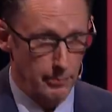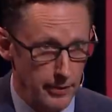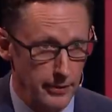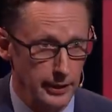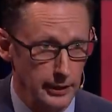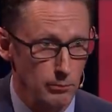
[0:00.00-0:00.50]
by
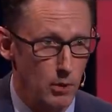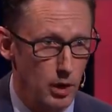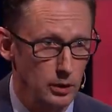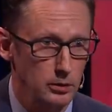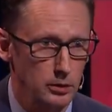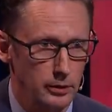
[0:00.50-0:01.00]
thanking
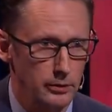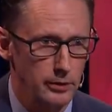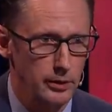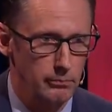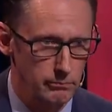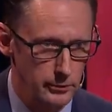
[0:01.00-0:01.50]
Michael
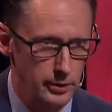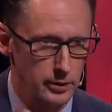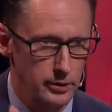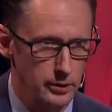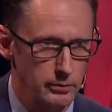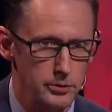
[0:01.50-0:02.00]
and
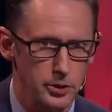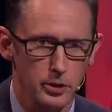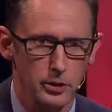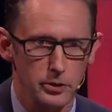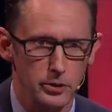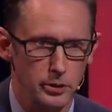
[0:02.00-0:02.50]
the
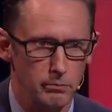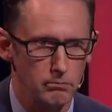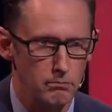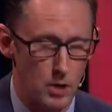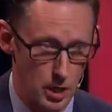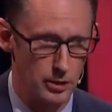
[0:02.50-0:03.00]
students at
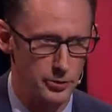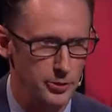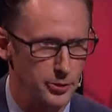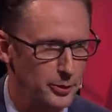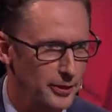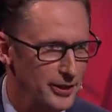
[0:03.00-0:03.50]
my old
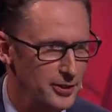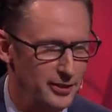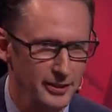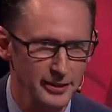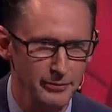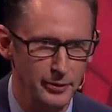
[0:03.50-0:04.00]
school,
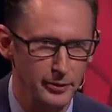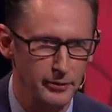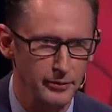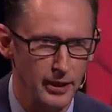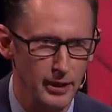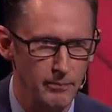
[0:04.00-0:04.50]
actually,
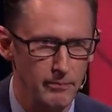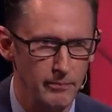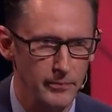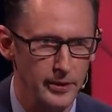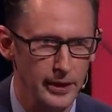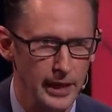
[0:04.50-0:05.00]
for
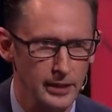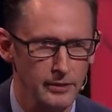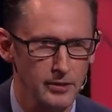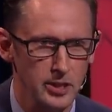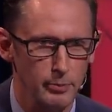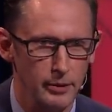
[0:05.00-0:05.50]
the
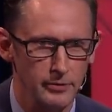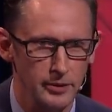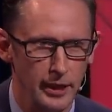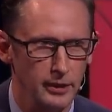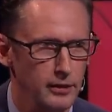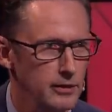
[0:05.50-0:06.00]
activism you've taken to